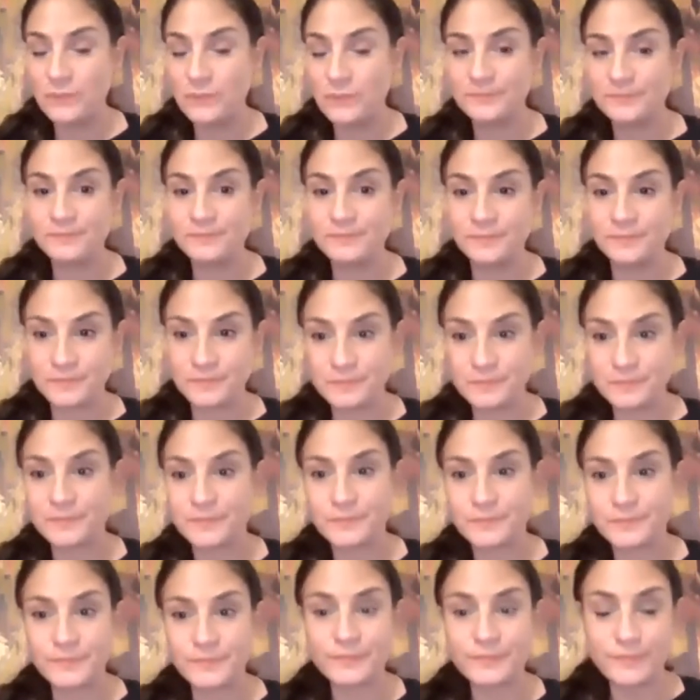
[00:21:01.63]
We have the most
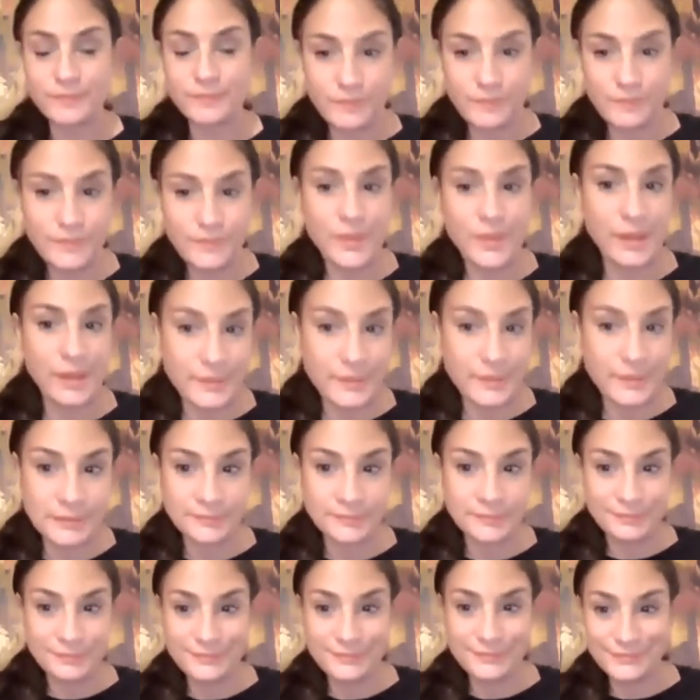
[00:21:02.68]
powerful
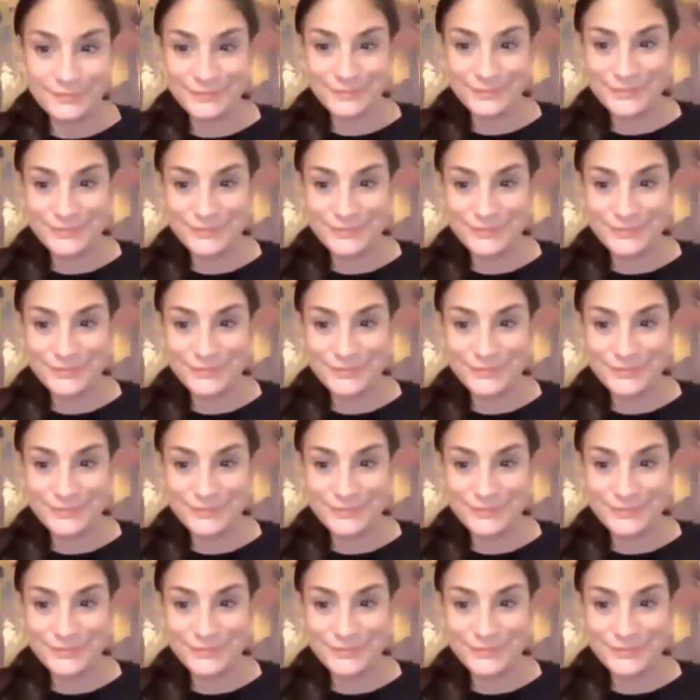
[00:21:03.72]
military that's